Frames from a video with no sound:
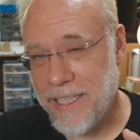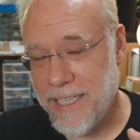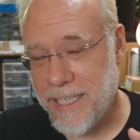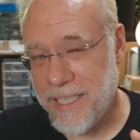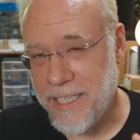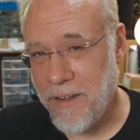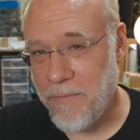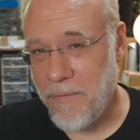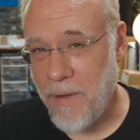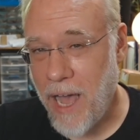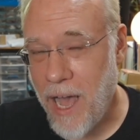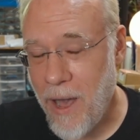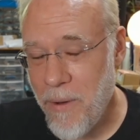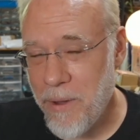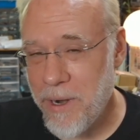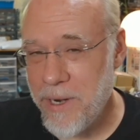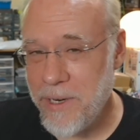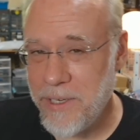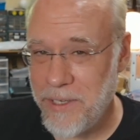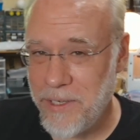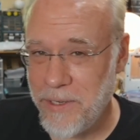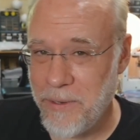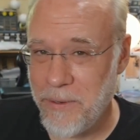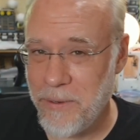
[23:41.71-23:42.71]
the stuff I want
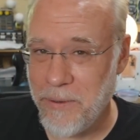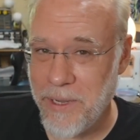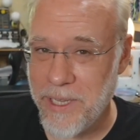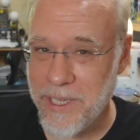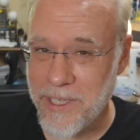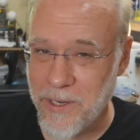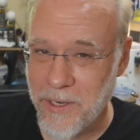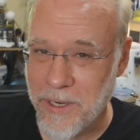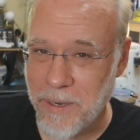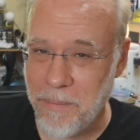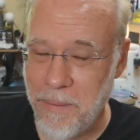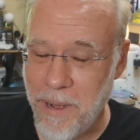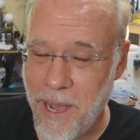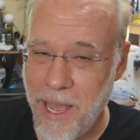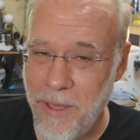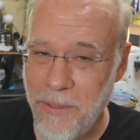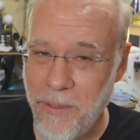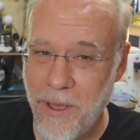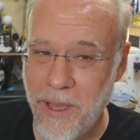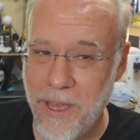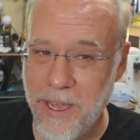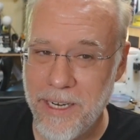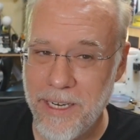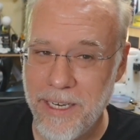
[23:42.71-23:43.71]
to do in
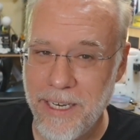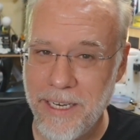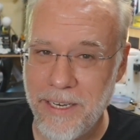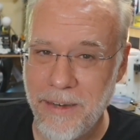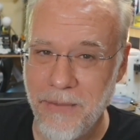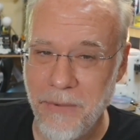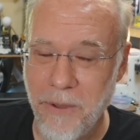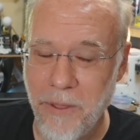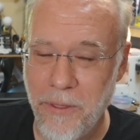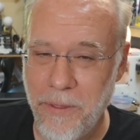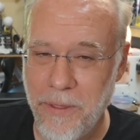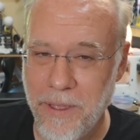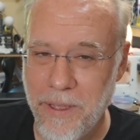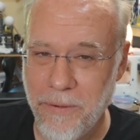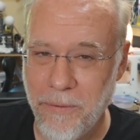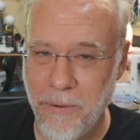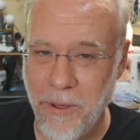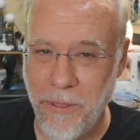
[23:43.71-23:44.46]
CircuitPython with